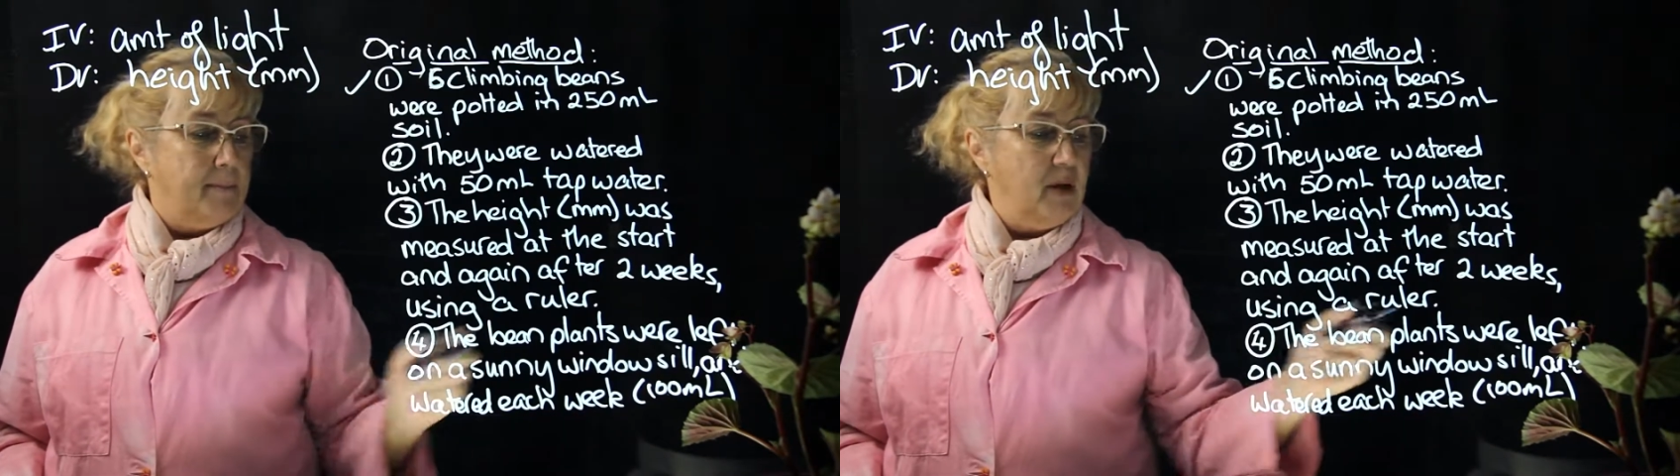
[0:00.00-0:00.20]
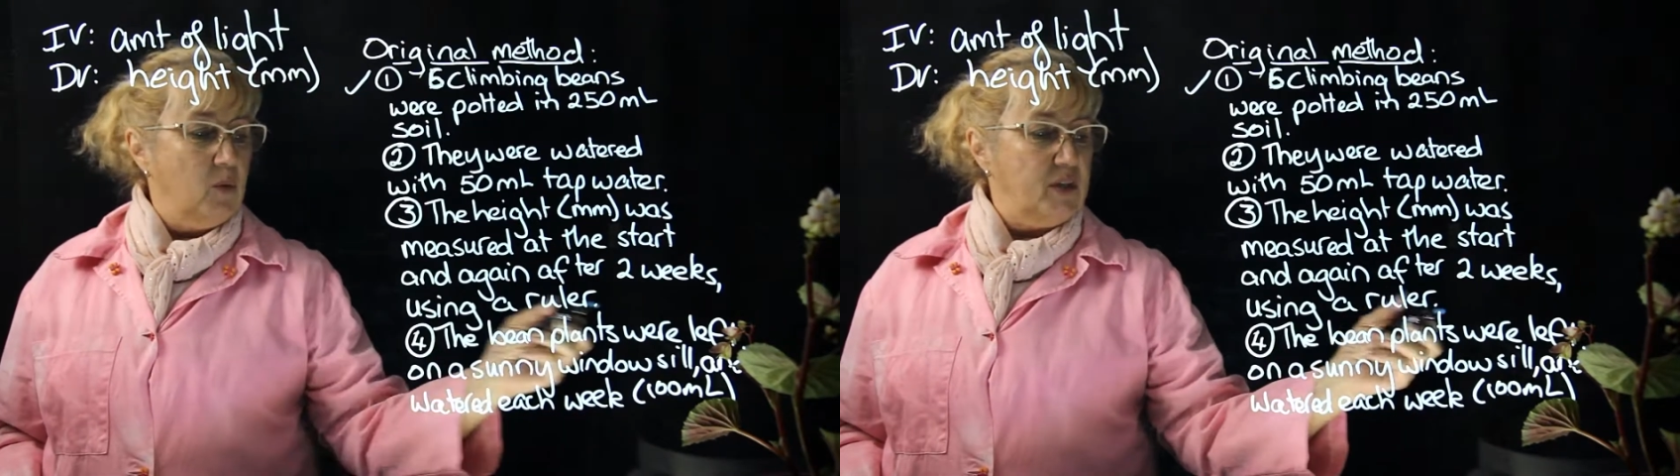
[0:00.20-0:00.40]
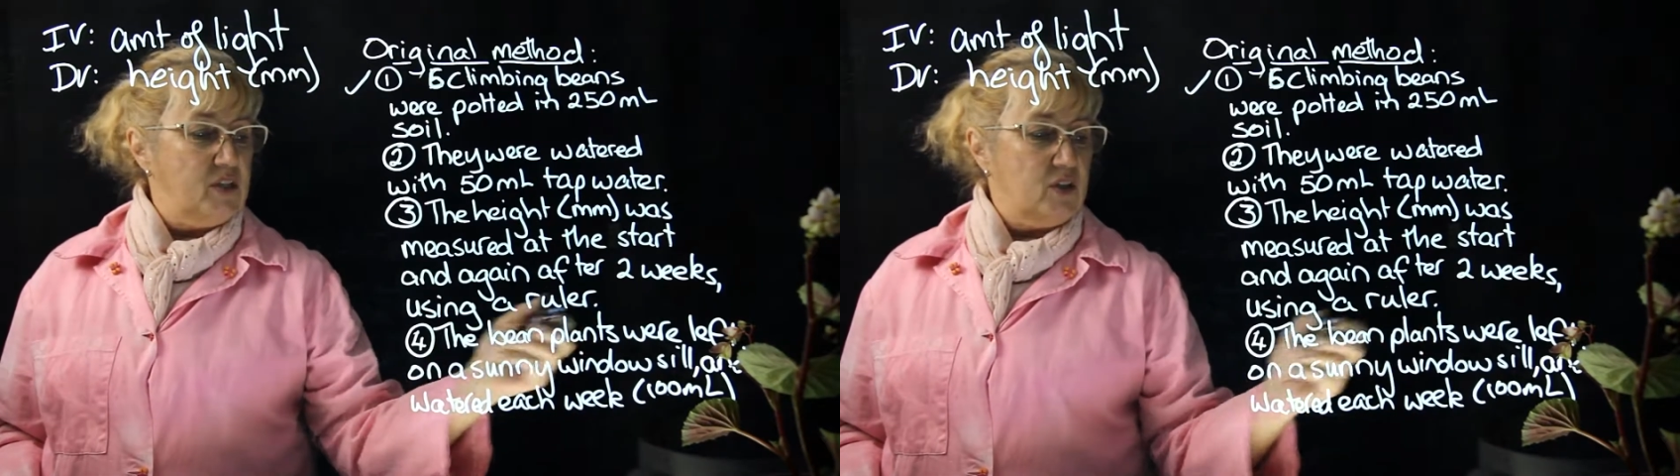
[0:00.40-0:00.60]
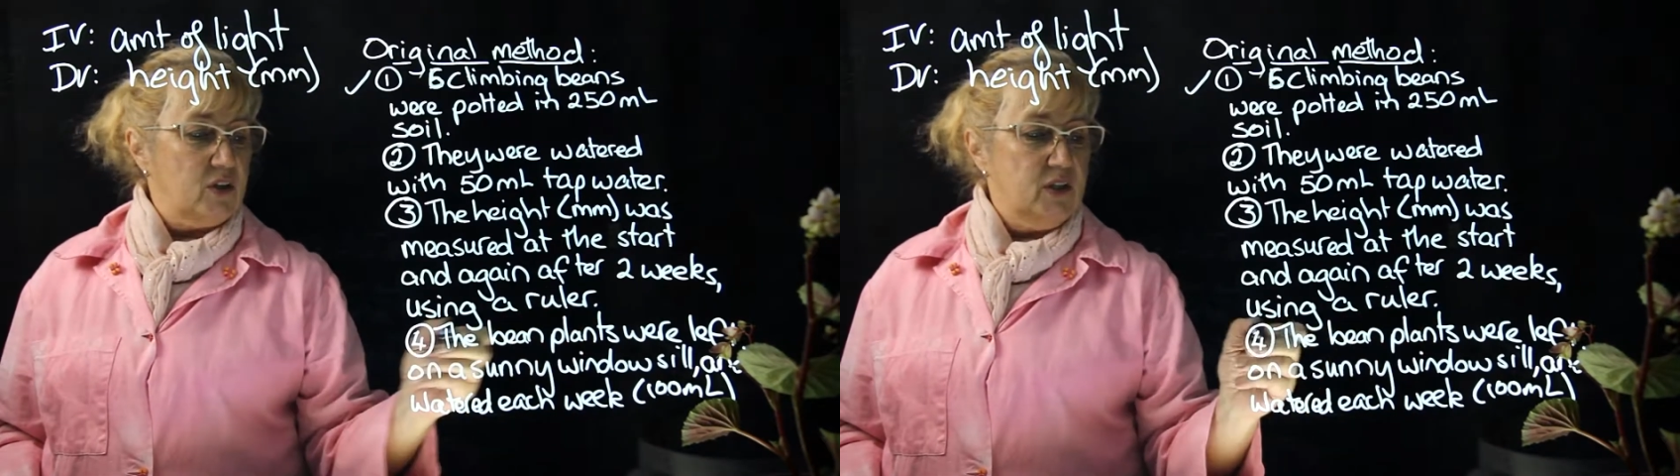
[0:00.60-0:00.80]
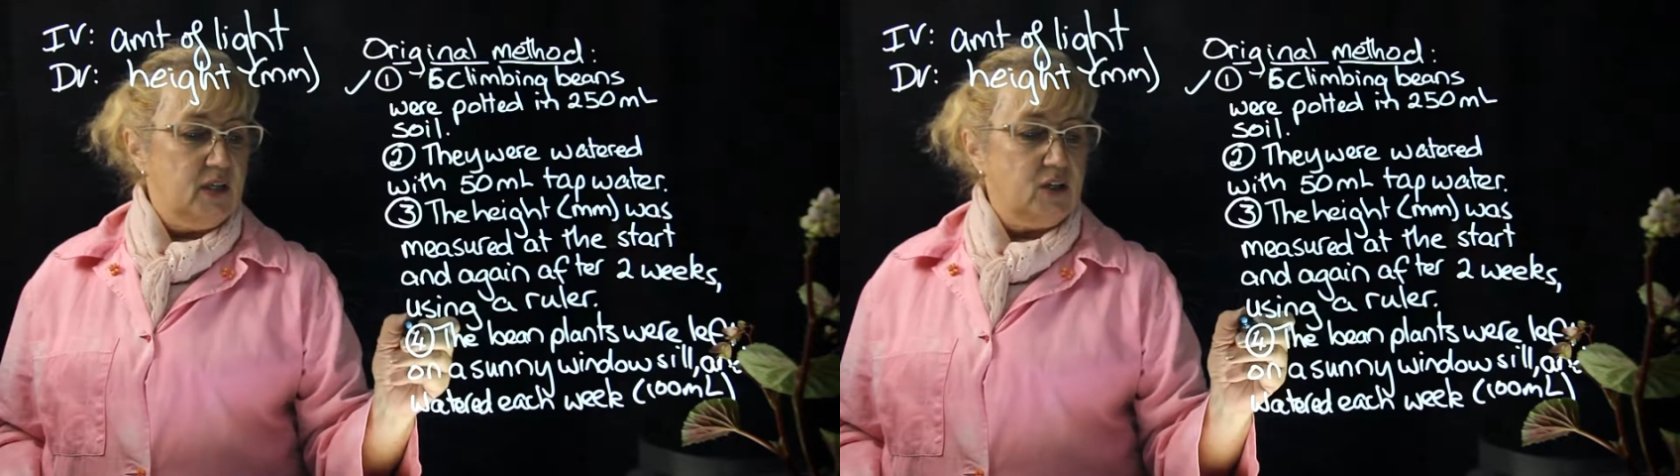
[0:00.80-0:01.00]
But we
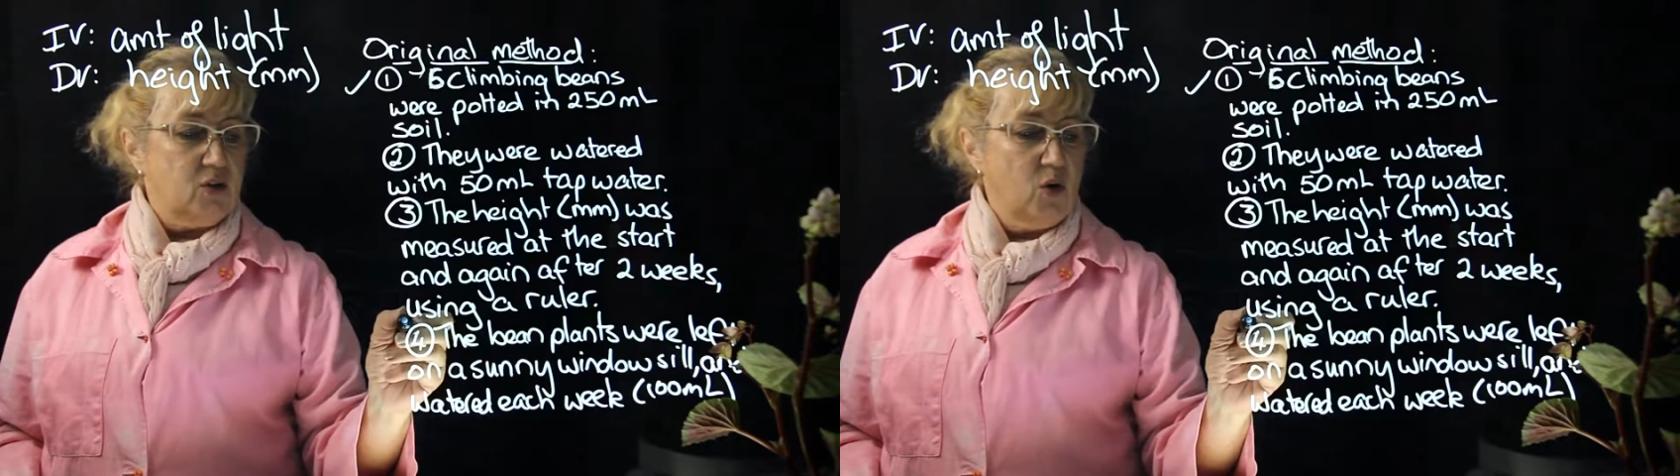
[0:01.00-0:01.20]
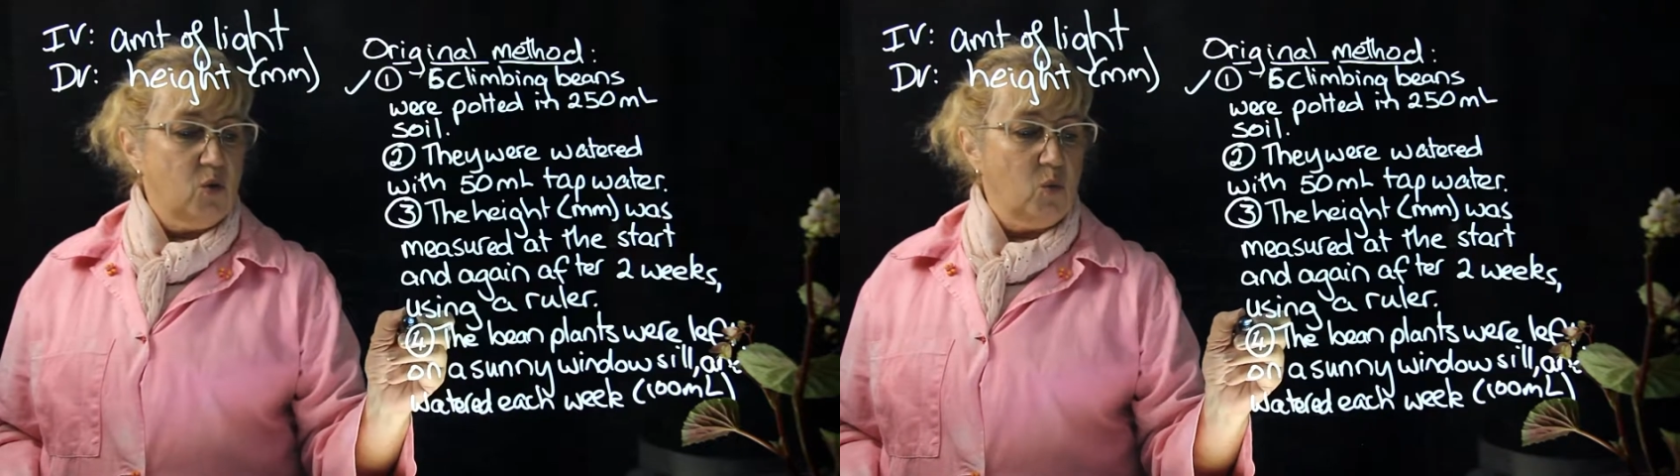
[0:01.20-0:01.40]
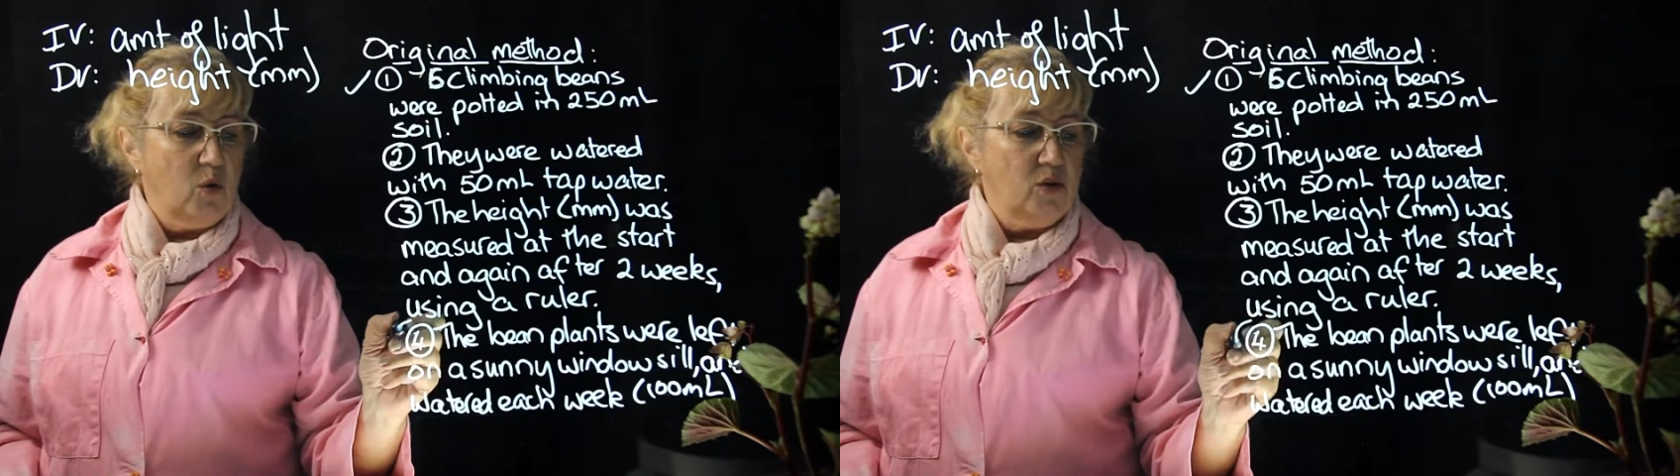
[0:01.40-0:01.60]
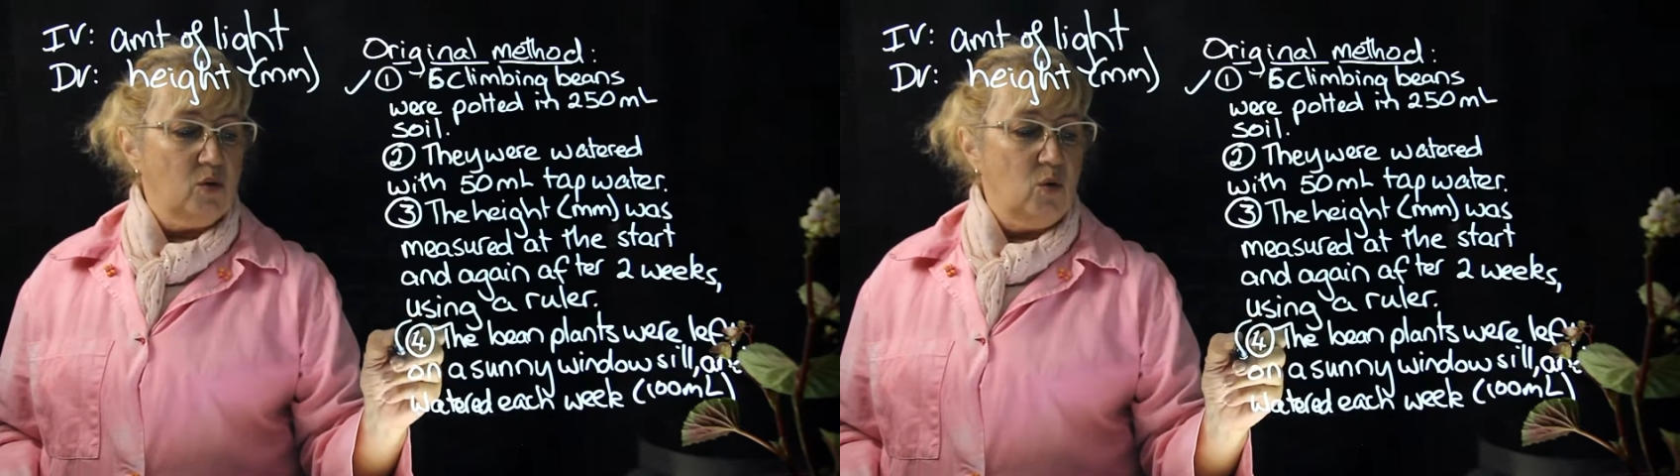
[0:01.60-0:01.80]
certainly don't want